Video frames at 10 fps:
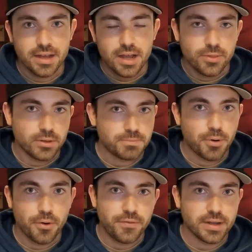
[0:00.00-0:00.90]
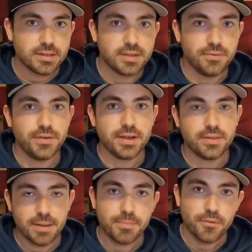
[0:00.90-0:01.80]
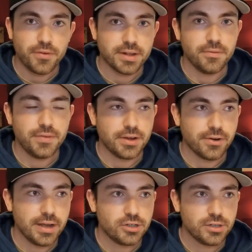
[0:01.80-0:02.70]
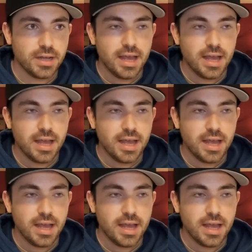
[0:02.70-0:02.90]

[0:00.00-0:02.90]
those perfect configuration,